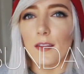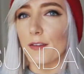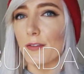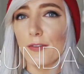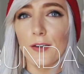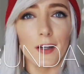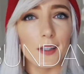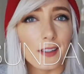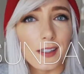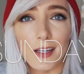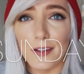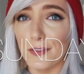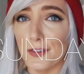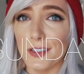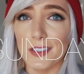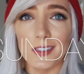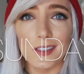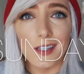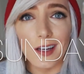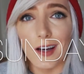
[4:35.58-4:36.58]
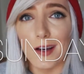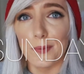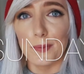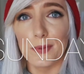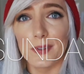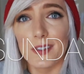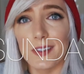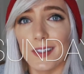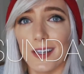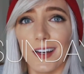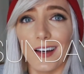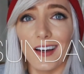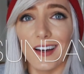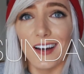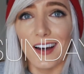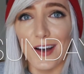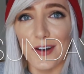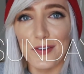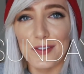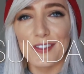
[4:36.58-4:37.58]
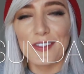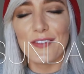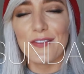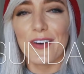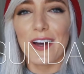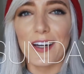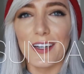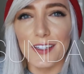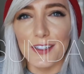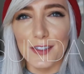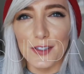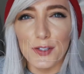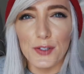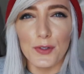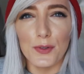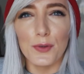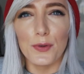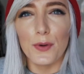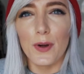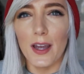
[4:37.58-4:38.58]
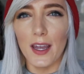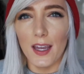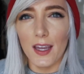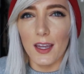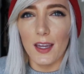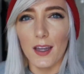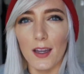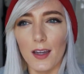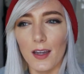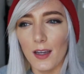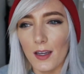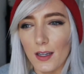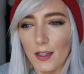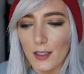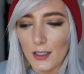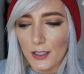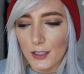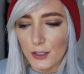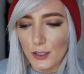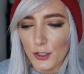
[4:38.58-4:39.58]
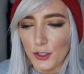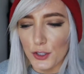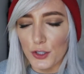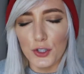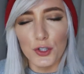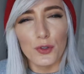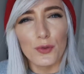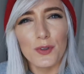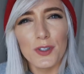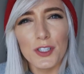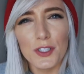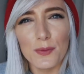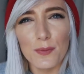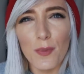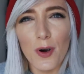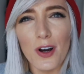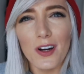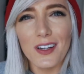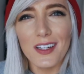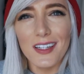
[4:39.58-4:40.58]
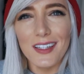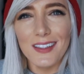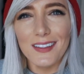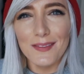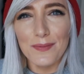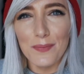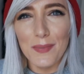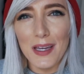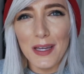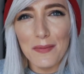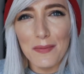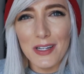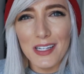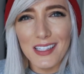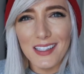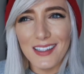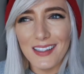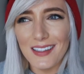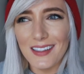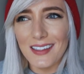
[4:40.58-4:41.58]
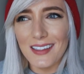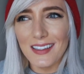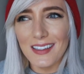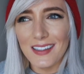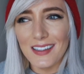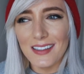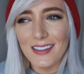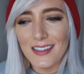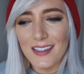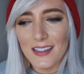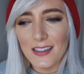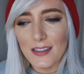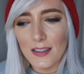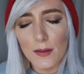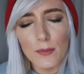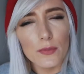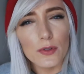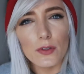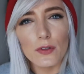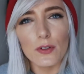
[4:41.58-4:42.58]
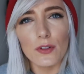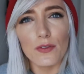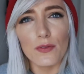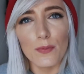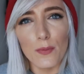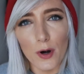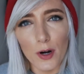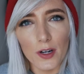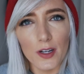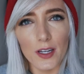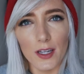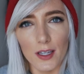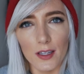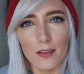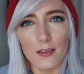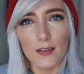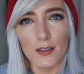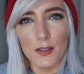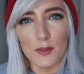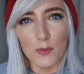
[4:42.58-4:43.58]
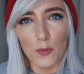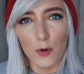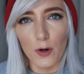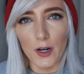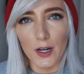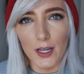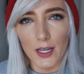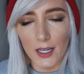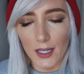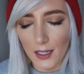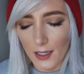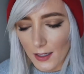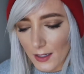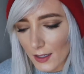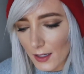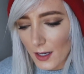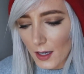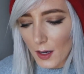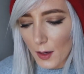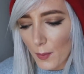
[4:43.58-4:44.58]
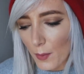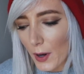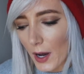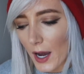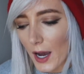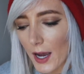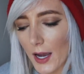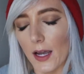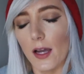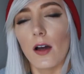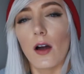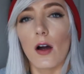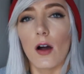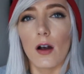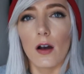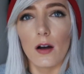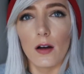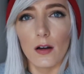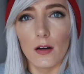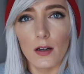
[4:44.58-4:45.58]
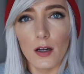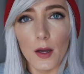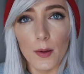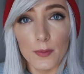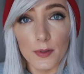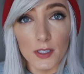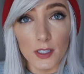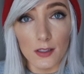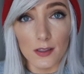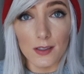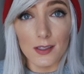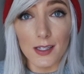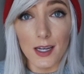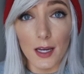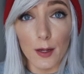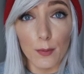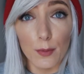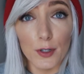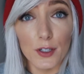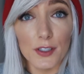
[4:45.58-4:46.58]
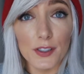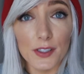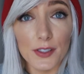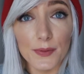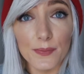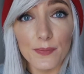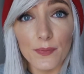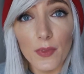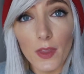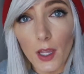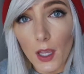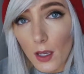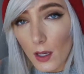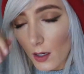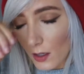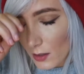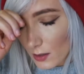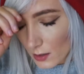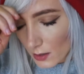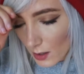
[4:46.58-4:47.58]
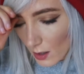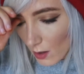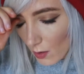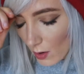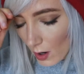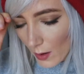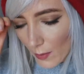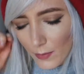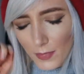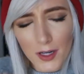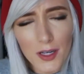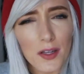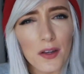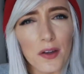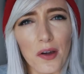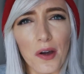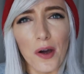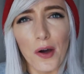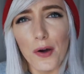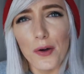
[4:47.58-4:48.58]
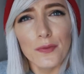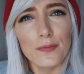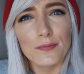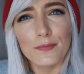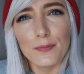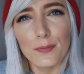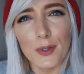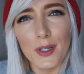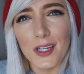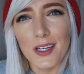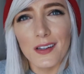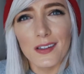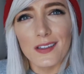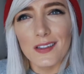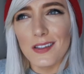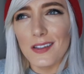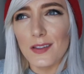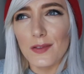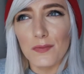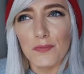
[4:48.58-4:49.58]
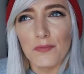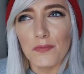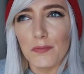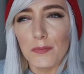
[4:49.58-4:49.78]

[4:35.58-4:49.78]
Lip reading: The fun never stops. I was invited to a Jewish market, maybe? Some sort of market this morning by our upstairs neighbors. So I'm gonna go because